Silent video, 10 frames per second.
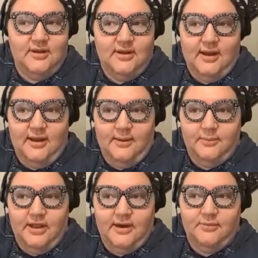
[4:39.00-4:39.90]

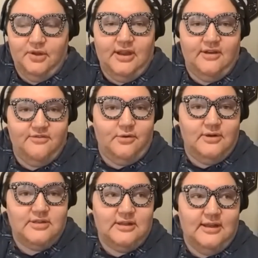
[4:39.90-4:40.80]
And I'm looking
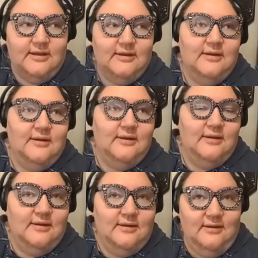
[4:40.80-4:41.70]
forward to, like,
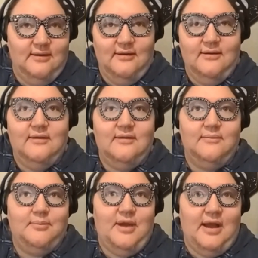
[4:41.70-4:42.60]

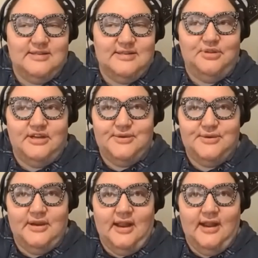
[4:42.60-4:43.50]
possibly
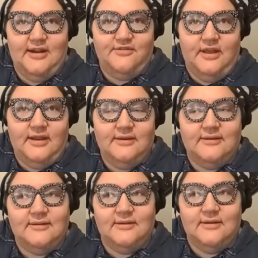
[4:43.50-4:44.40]
doing kind of like
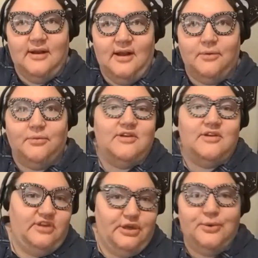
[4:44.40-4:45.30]
a
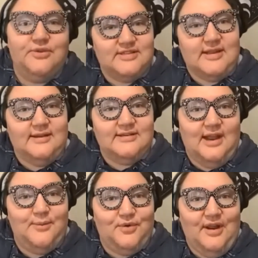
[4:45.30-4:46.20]
review the second
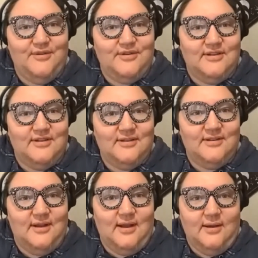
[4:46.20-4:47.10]
time around.
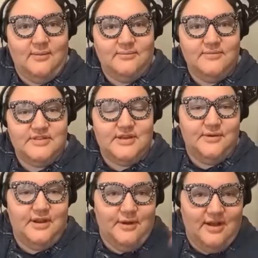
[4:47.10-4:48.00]
So,
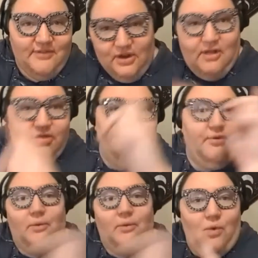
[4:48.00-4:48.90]
having gone
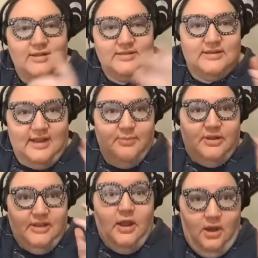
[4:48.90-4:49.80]
through it once and kind of been
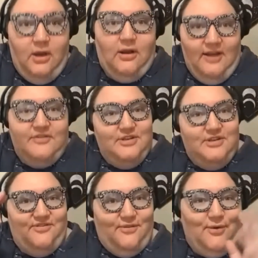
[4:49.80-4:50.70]
like, oh, I have to do
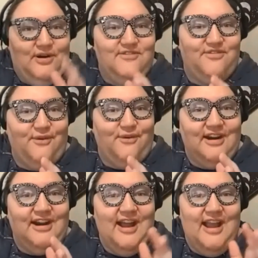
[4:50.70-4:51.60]
the 4 and 4.